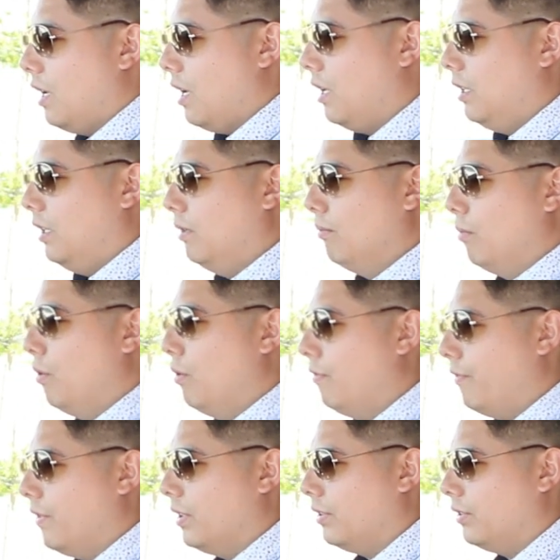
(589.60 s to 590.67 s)
and then
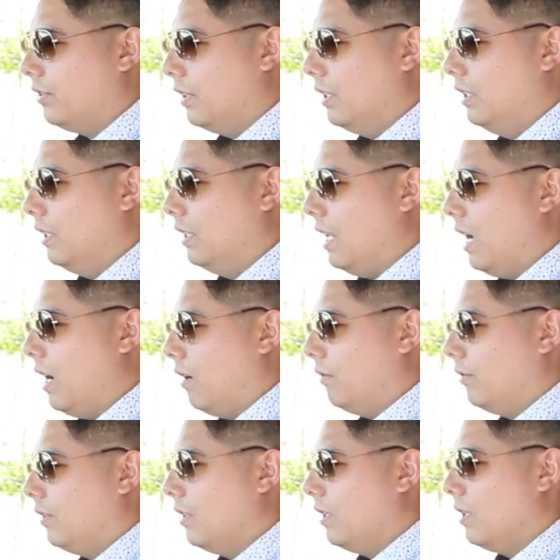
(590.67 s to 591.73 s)
move this in and
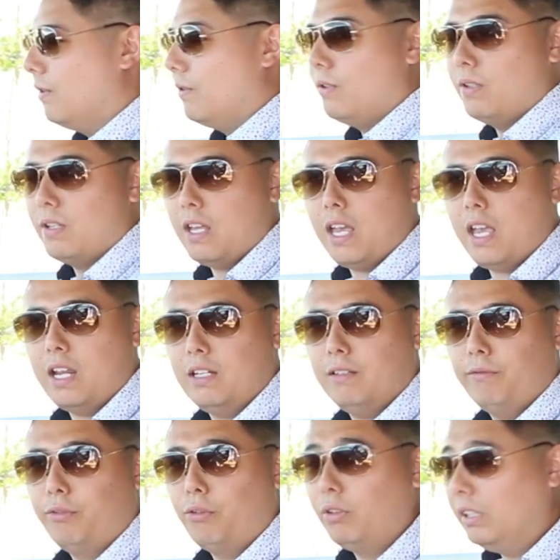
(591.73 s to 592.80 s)
out. And
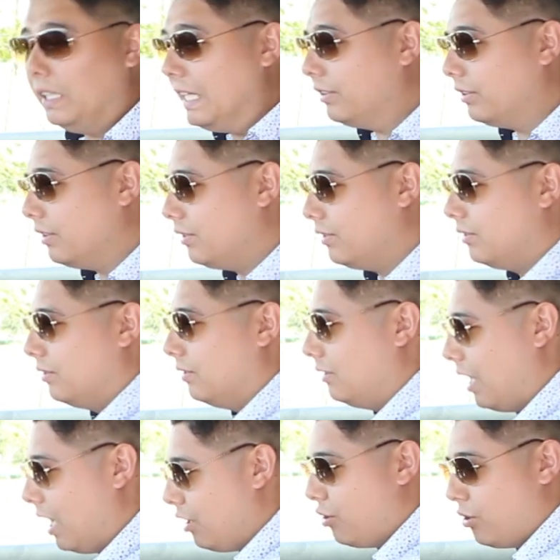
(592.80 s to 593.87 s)
for a Lexus,
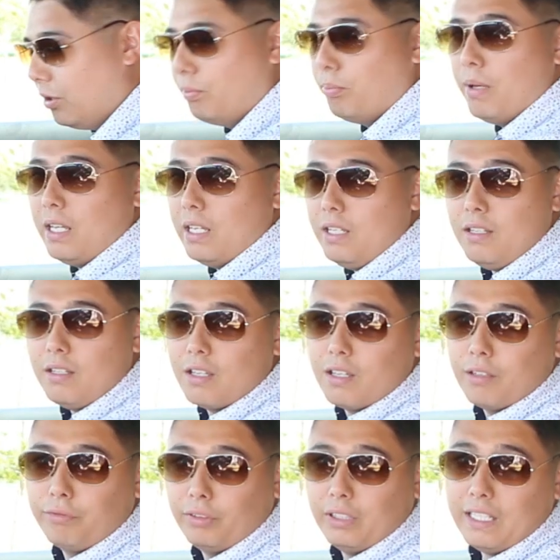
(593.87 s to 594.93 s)
that should be
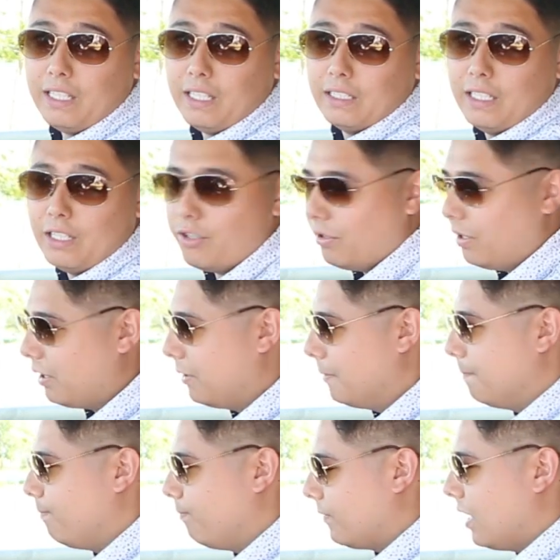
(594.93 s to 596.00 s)
fully electric.
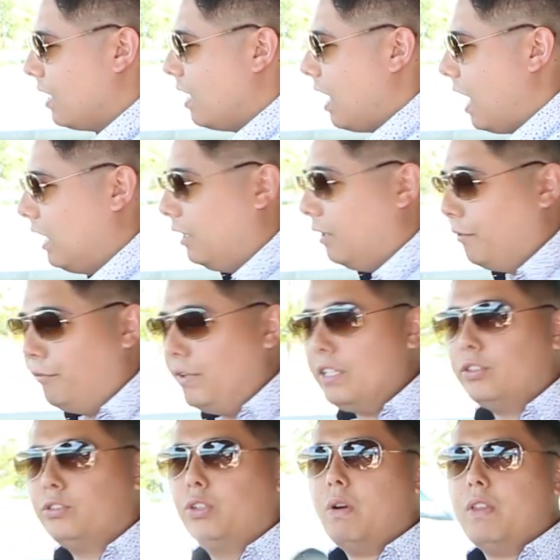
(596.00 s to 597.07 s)
And it
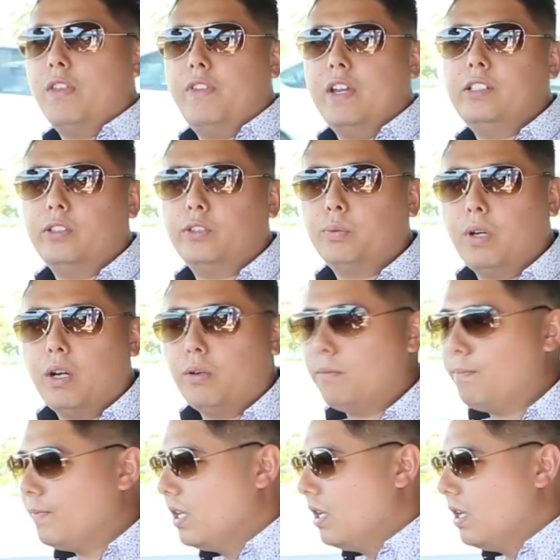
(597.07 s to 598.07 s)
affects two other things as well.